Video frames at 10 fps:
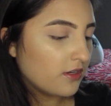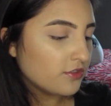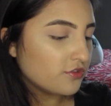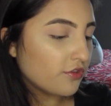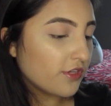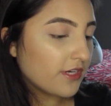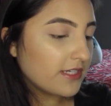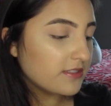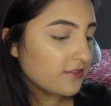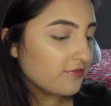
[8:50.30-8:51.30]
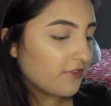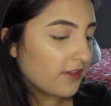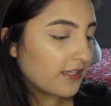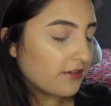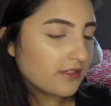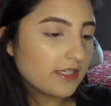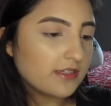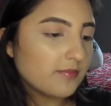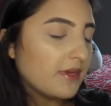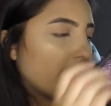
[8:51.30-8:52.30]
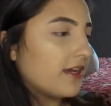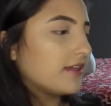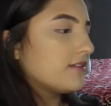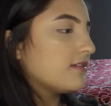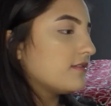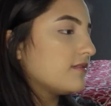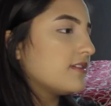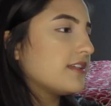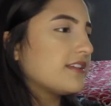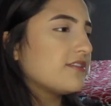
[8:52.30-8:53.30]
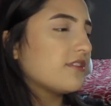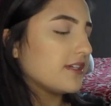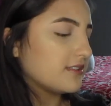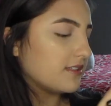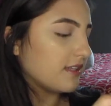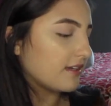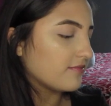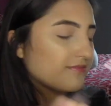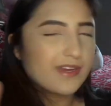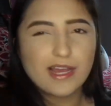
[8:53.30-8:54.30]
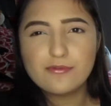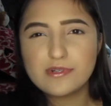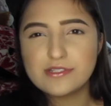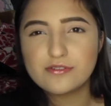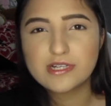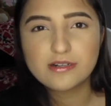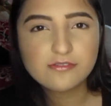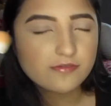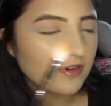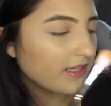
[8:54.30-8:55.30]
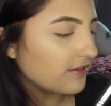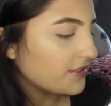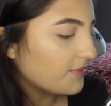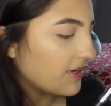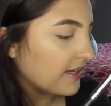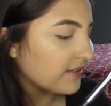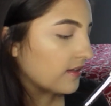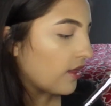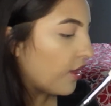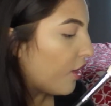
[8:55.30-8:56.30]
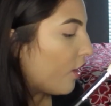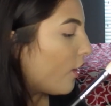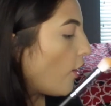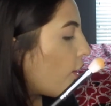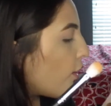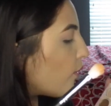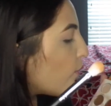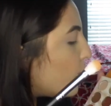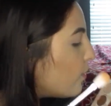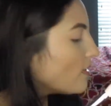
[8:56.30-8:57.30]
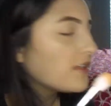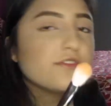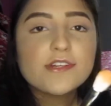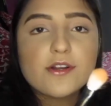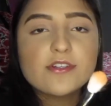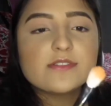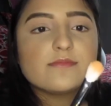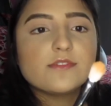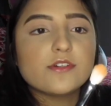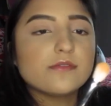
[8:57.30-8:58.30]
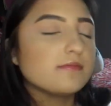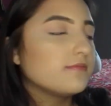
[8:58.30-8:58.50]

So there is some fallout in the pan. Nothing crazy. Like, I really don't care for fallout in the pan. Because you can always, you know,